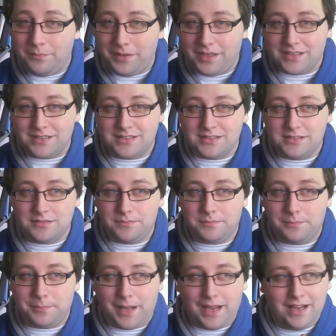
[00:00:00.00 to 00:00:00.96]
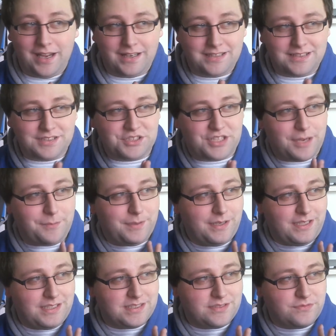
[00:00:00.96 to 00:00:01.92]
Because Pan is
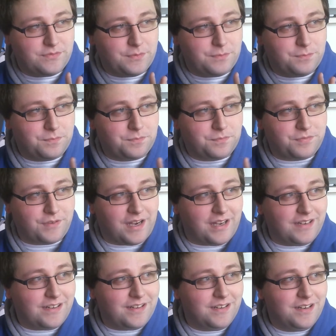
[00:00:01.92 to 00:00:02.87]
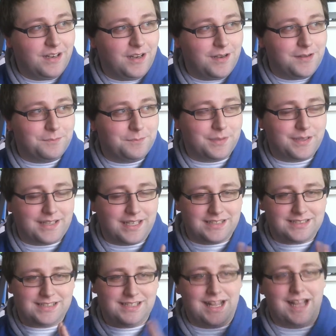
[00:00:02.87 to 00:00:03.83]
Japanese for bread, but
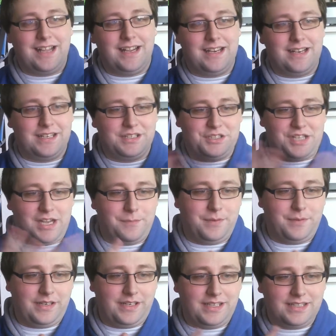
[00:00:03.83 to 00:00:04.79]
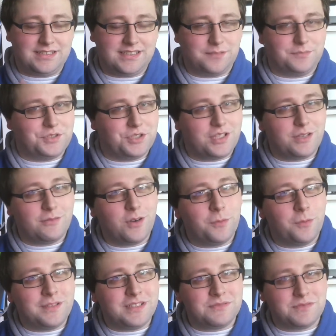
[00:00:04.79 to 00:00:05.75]
that's Latin and Japanese, and I'm sure the
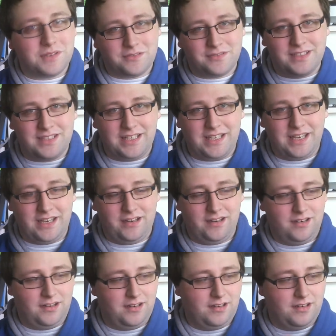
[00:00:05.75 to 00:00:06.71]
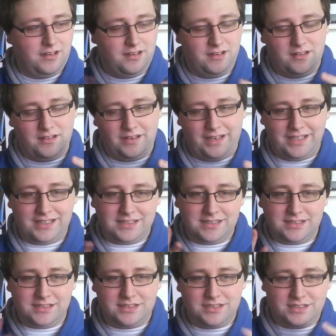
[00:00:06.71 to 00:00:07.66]
Romans weren't really
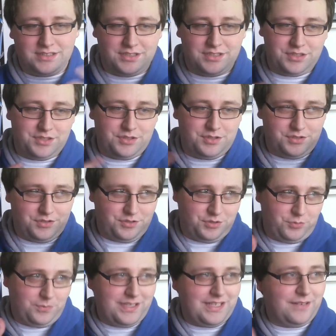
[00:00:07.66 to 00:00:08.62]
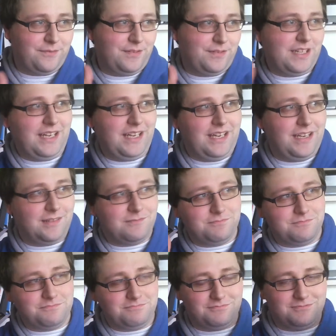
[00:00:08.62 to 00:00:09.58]
intuitively
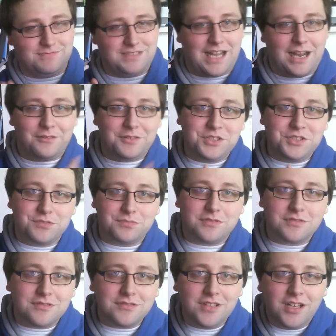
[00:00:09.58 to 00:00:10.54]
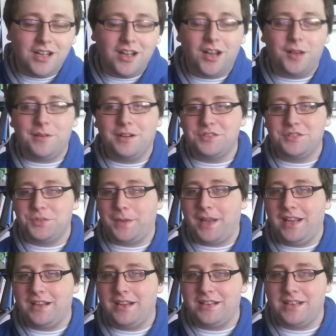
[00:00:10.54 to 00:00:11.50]
knowledgeable about
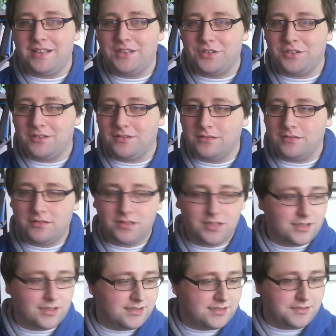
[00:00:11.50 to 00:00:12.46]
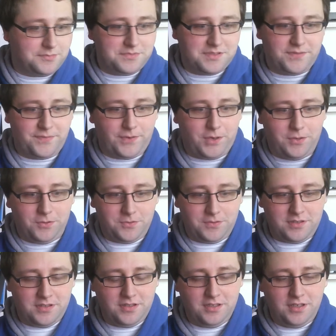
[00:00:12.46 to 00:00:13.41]
Japan and their customs.
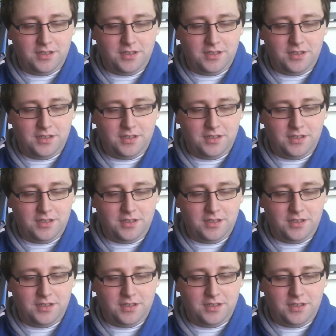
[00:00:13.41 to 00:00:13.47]
Phone.